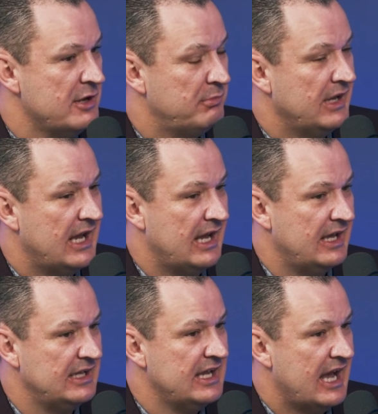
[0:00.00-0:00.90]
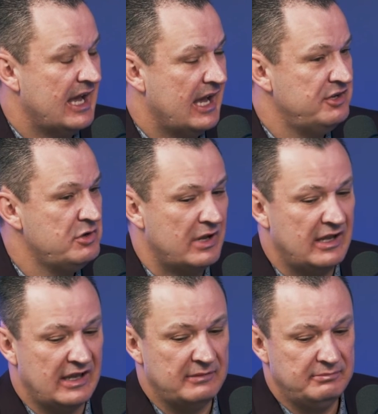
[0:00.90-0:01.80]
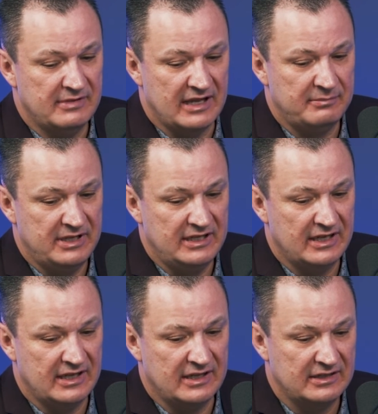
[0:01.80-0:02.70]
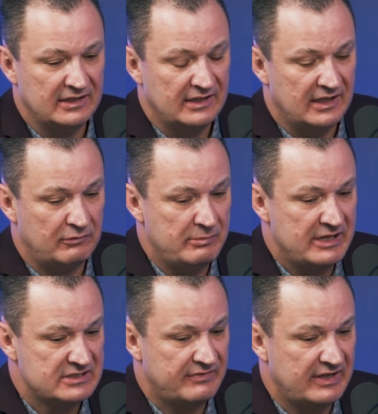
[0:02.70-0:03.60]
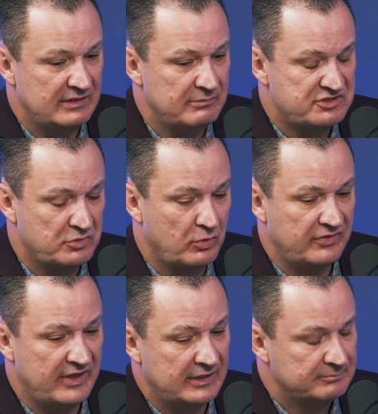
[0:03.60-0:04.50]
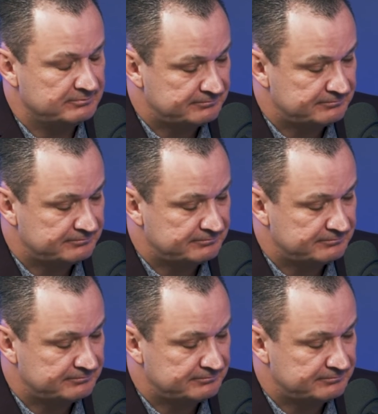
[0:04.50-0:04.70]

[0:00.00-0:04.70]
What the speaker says: But I'd be remiss if I didn't mention one thing.